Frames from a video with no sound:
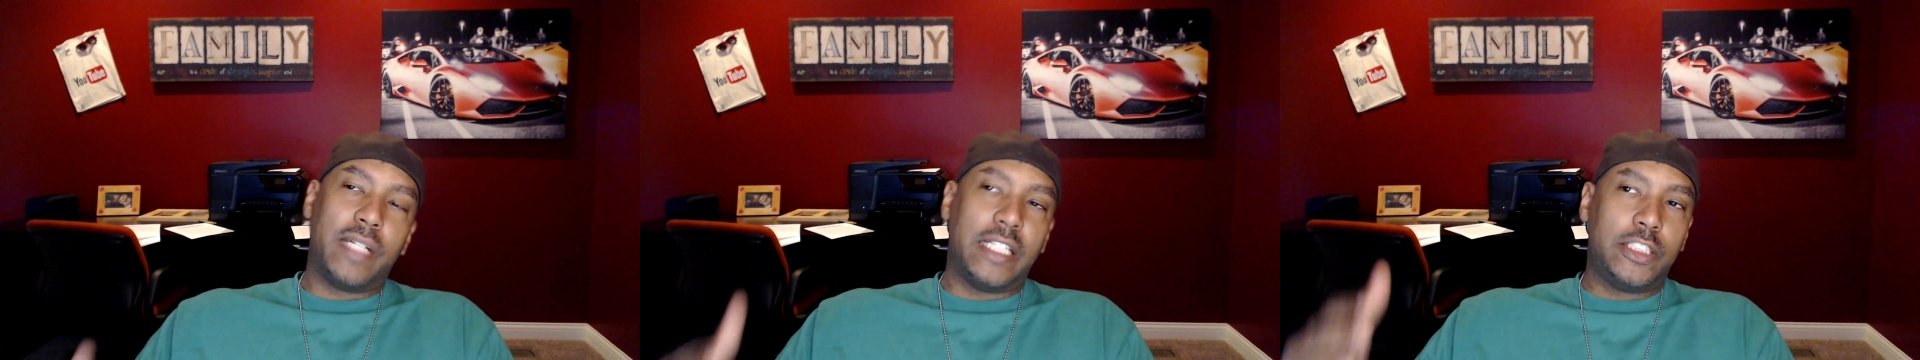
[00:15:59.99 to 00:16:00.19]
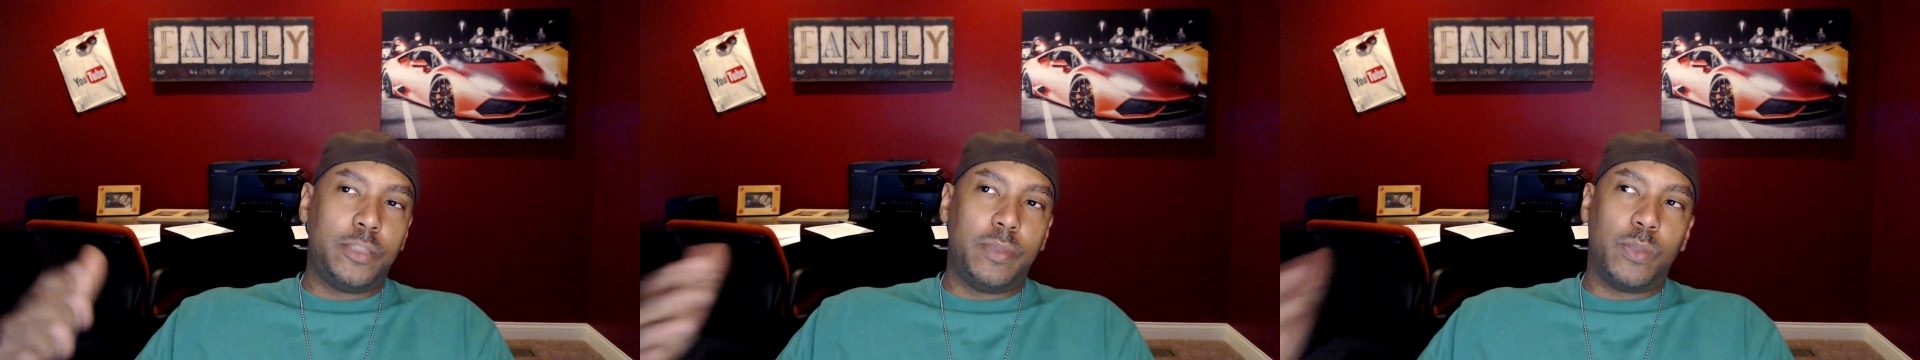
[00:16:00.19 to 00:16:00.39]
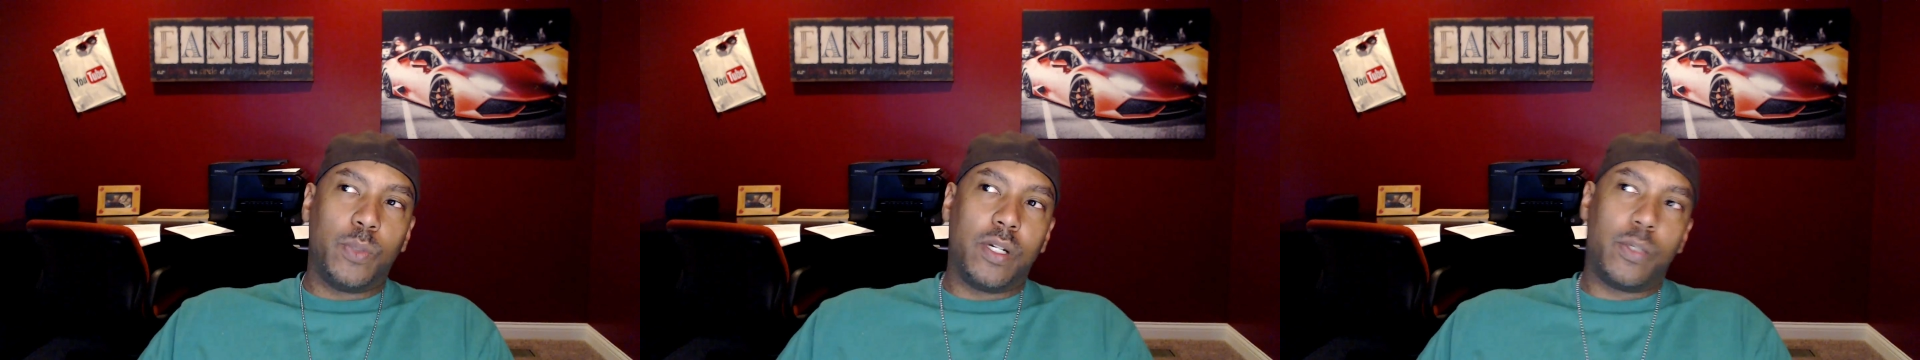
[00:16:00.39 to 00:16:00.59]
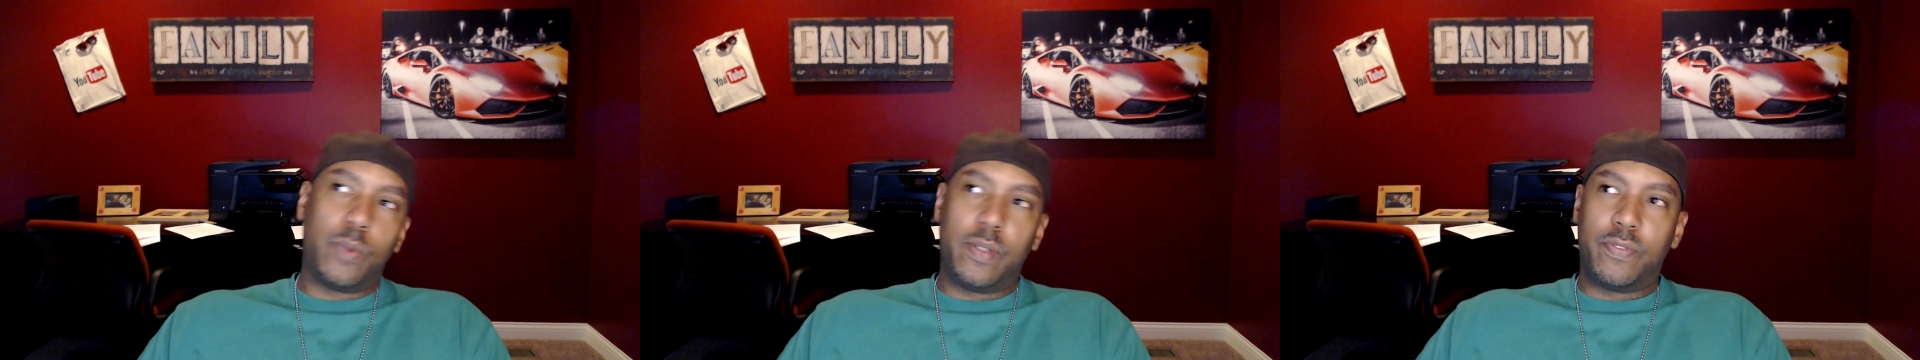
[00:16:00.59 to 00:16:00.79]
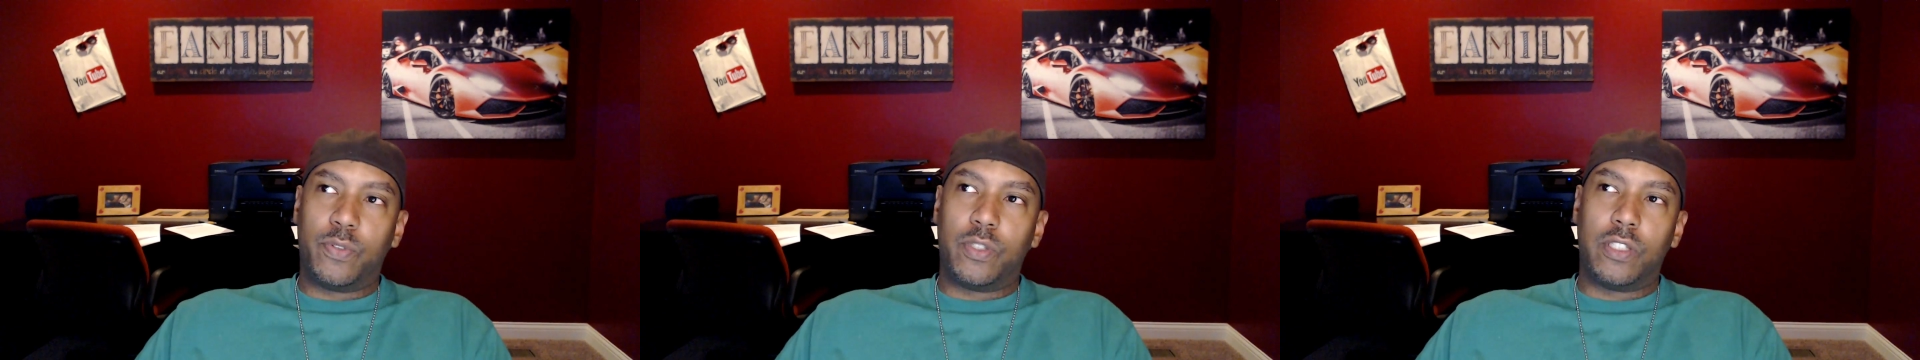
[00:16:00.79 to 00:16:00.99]
that you've been working
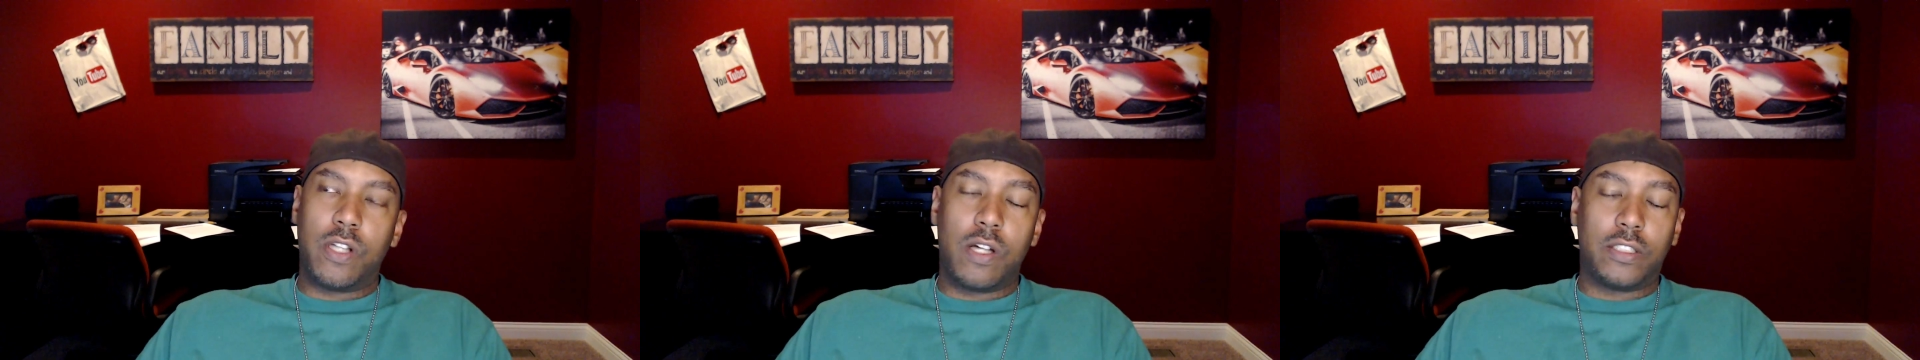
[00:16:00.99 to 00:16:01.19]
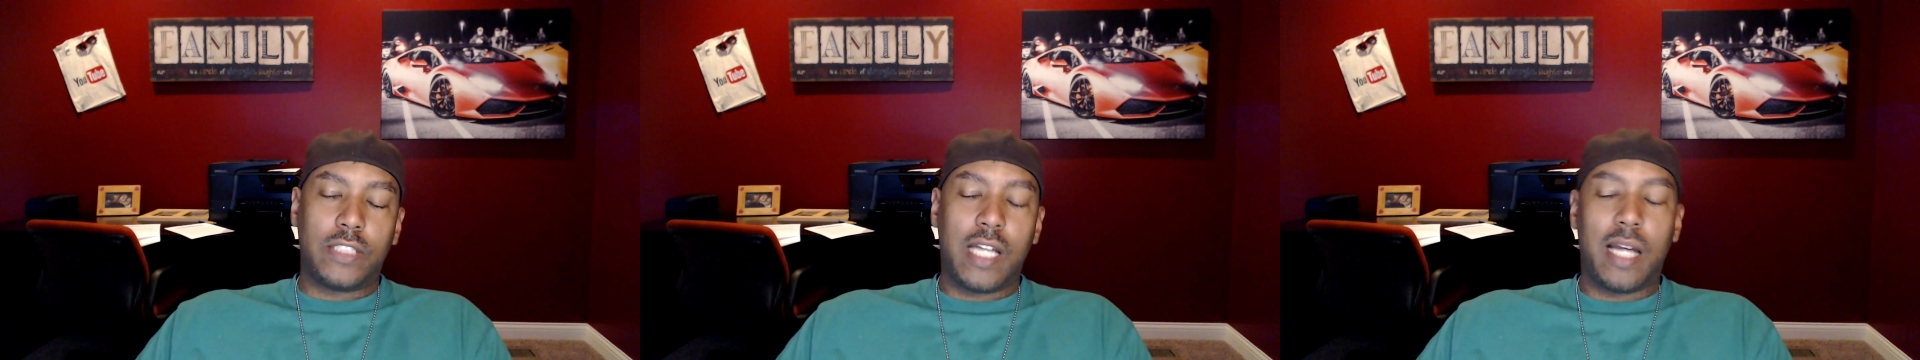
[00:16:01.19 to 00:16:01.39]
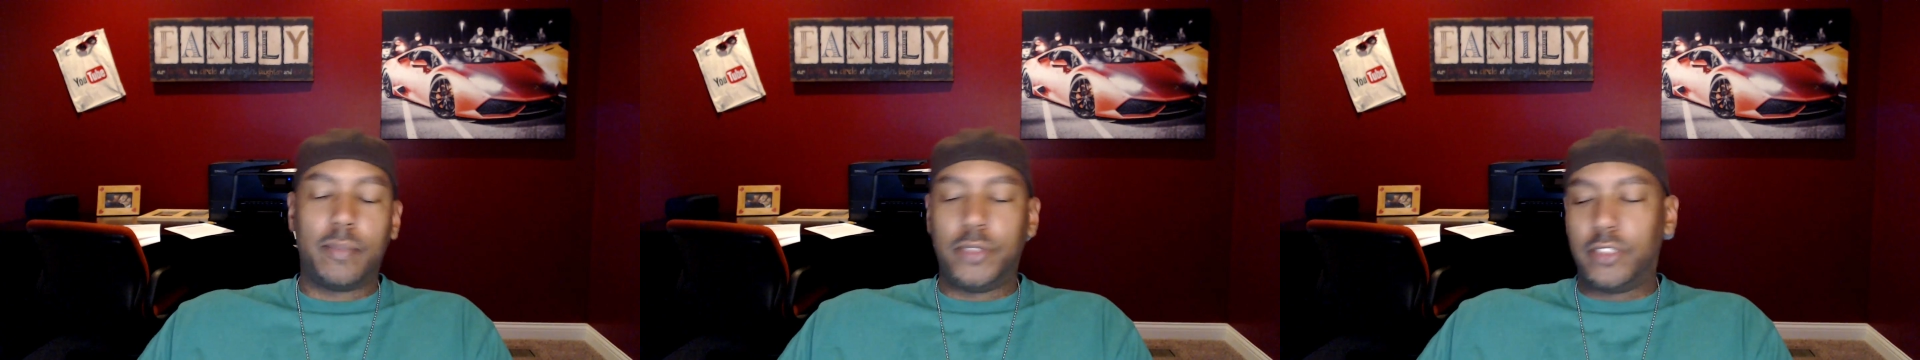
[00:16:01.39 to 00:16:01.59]
with for a long time,